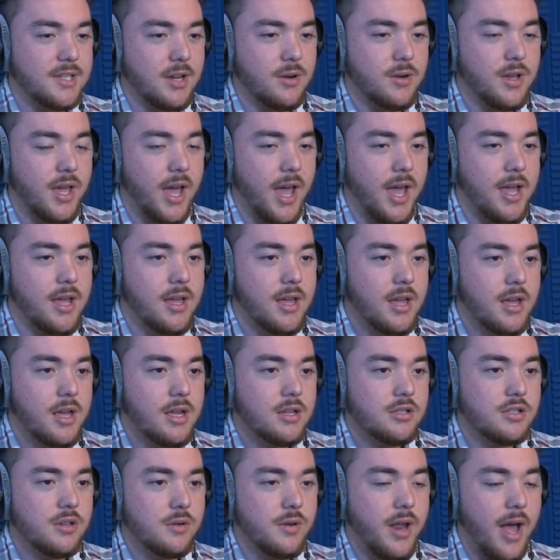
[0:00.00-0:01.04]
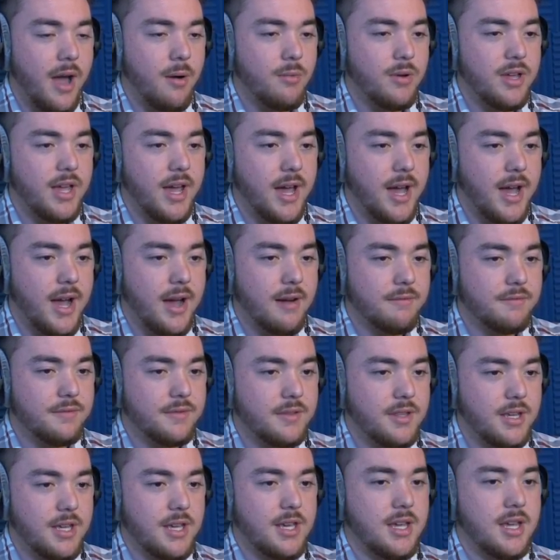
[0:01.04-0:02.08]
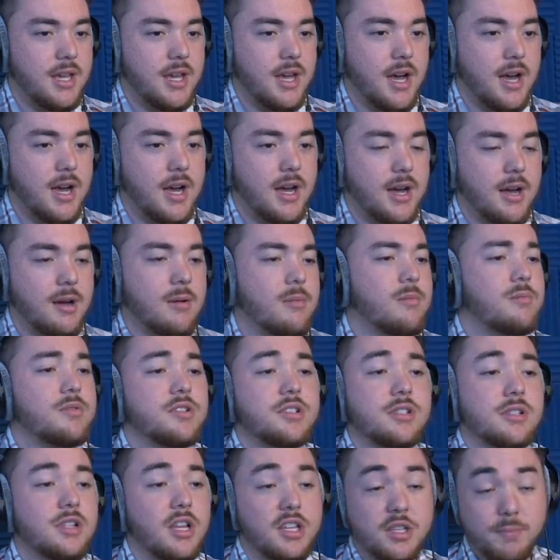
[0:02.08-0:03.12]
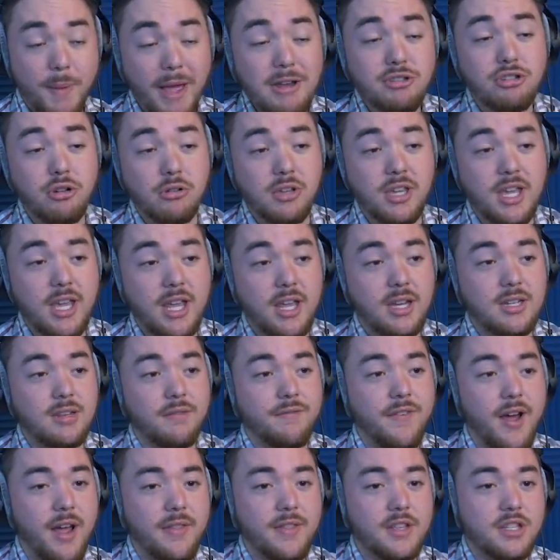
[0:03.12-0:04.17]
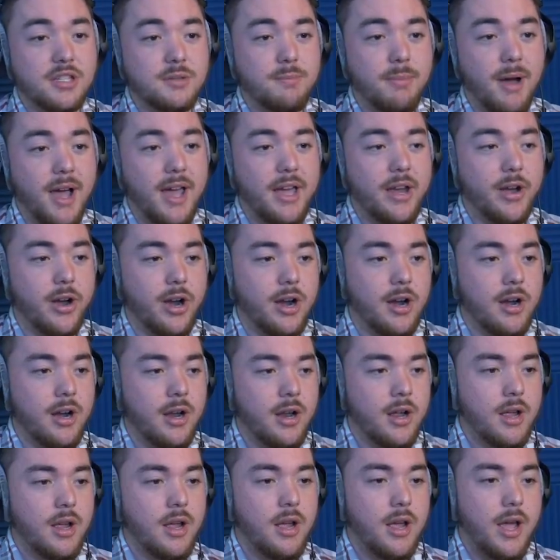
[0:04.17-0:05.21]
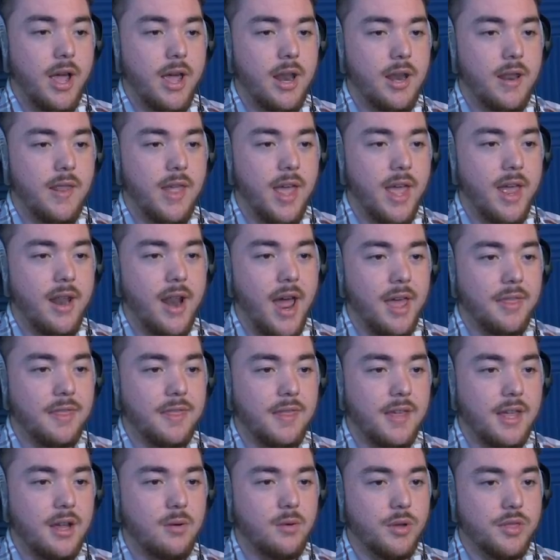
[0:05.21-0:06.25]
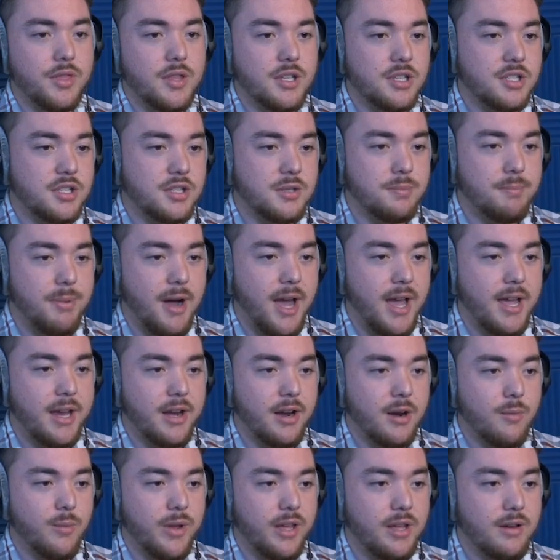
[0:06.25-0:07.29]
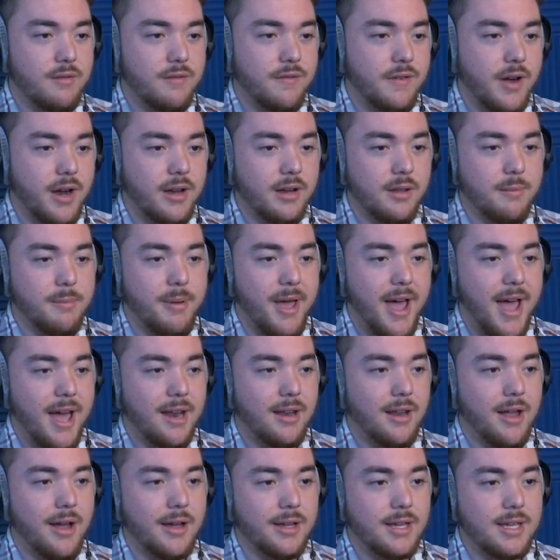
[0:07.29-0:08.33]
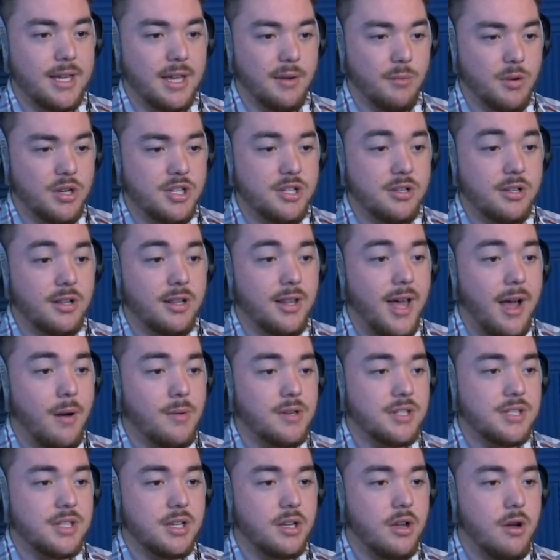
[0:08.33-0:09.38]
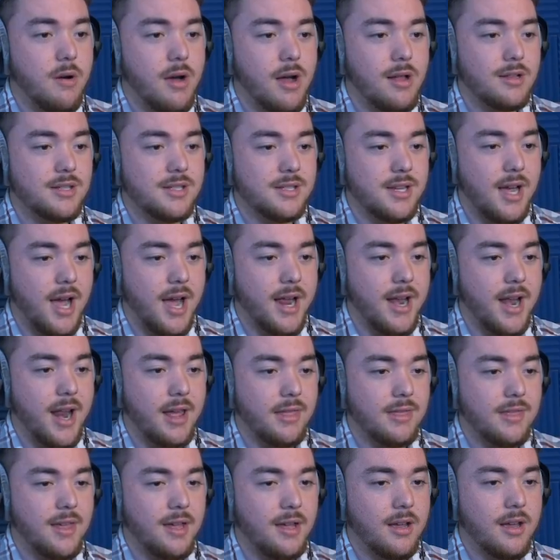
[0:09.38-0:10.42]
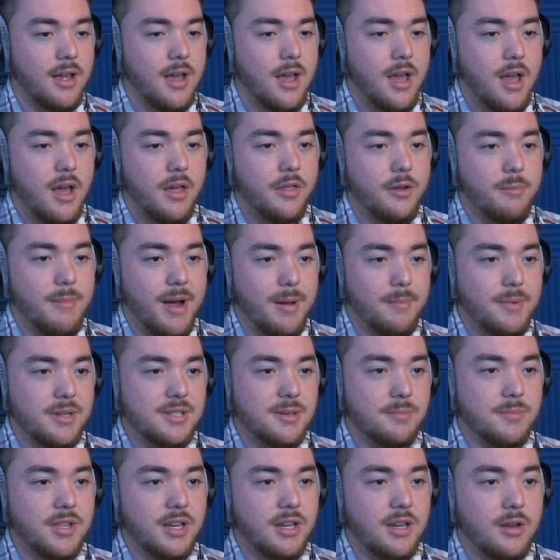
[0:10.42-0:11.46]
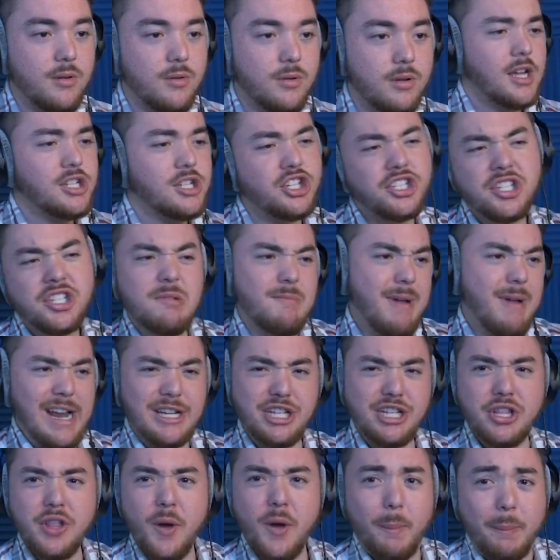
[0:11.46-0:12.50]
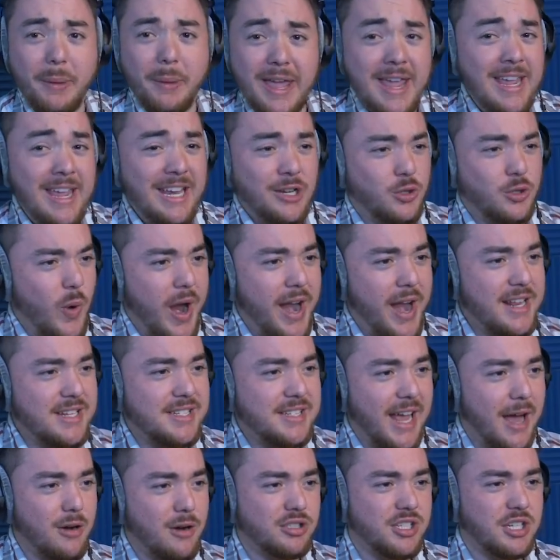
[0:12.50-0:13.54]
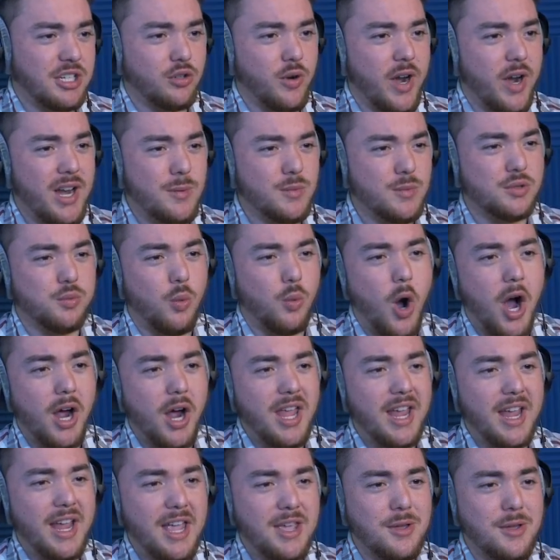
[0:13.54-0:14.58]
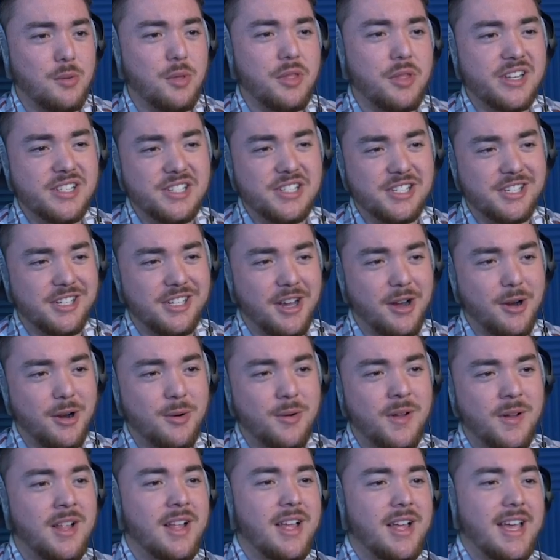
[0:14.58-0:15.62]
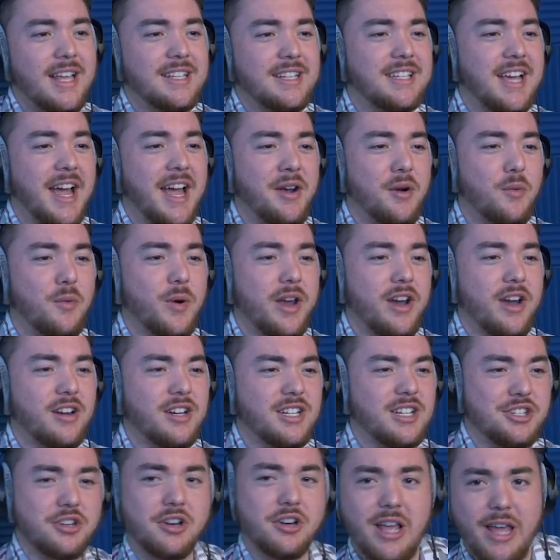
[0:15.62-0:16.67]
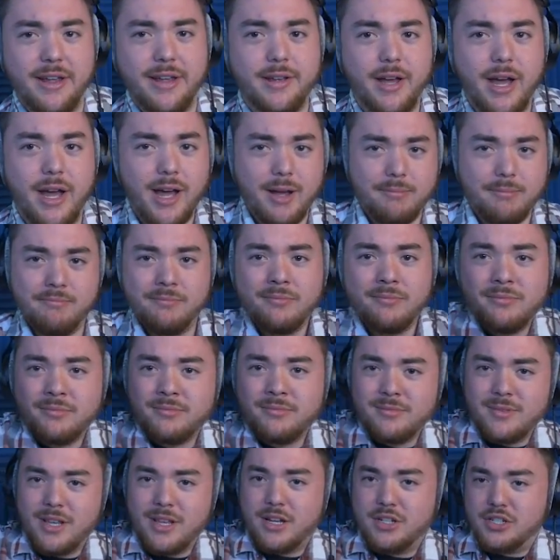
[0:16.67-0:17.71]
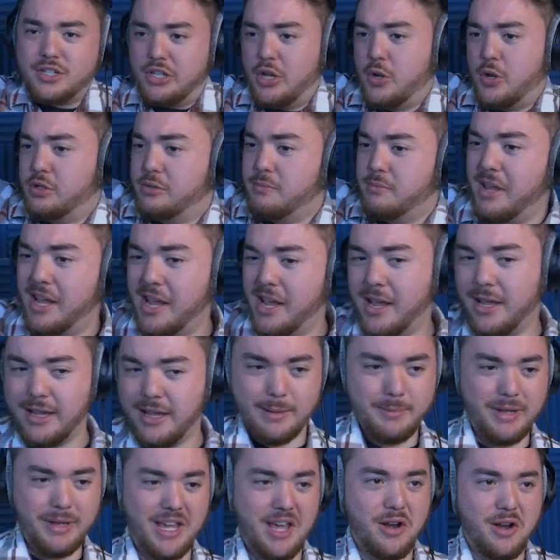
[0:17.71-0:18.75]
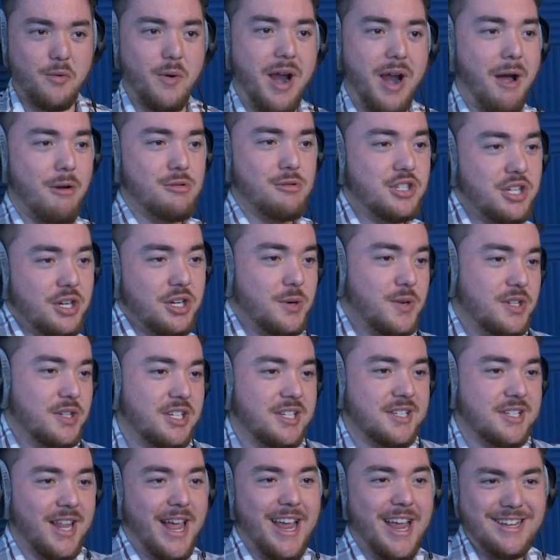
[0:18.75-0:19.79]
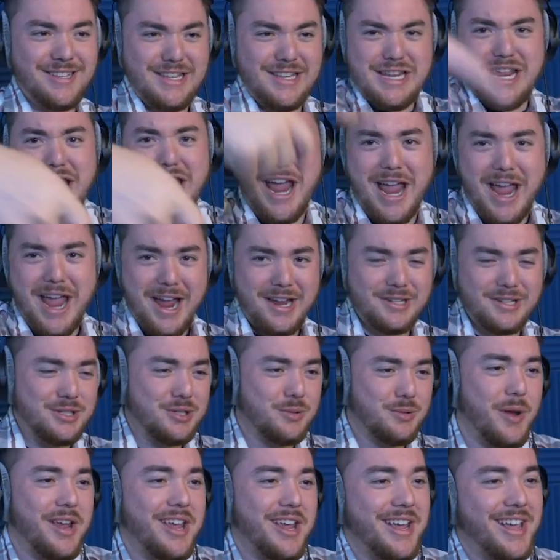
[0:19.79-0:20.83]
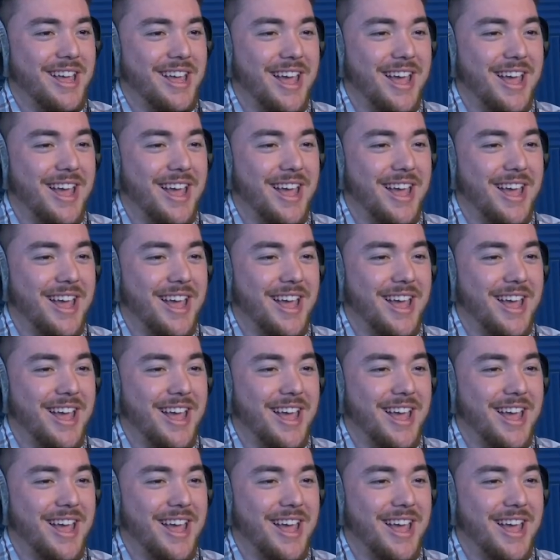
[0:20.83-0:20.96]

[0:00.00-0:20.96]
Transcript: Okay, so now we have the special key to find the spider, and then I think with the spider we can find the padlock key, which will allow us to go outside, and I think there might be something new. Just imagine though being in Granny's house and Granny was walking at you this slow. It's kind of weird because you're like, excuse me, let me get around you, and she's like, yeah, swinging